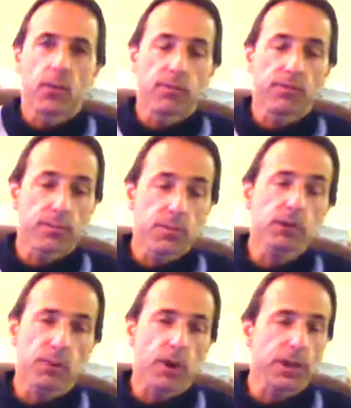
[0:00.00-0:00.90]
Well, for the
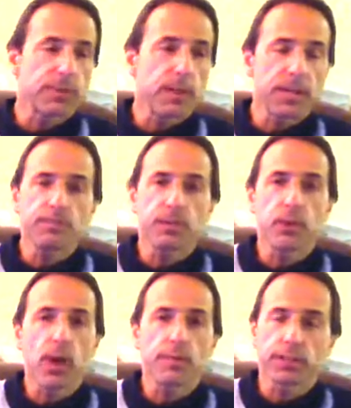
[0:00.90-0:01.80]
most part, it's by
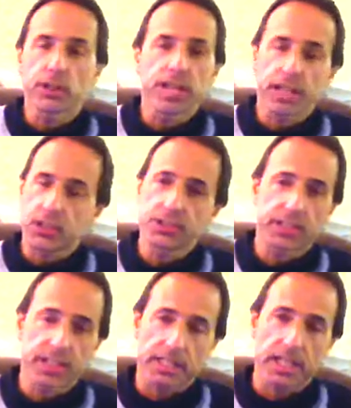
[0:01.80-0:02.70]
people who haven't learned how to use
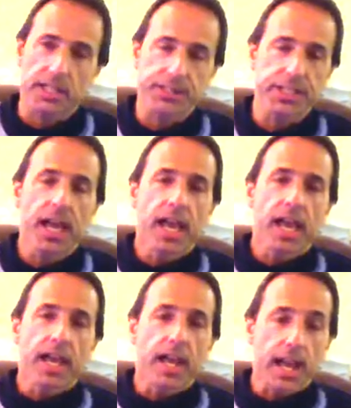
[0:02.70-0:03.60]
the technology
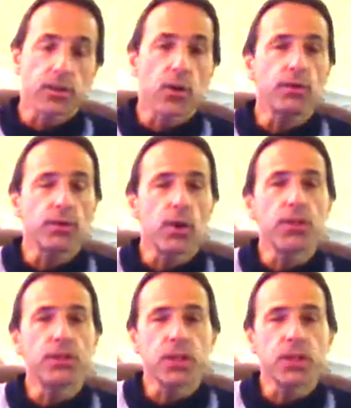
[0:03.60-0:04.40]
and don't know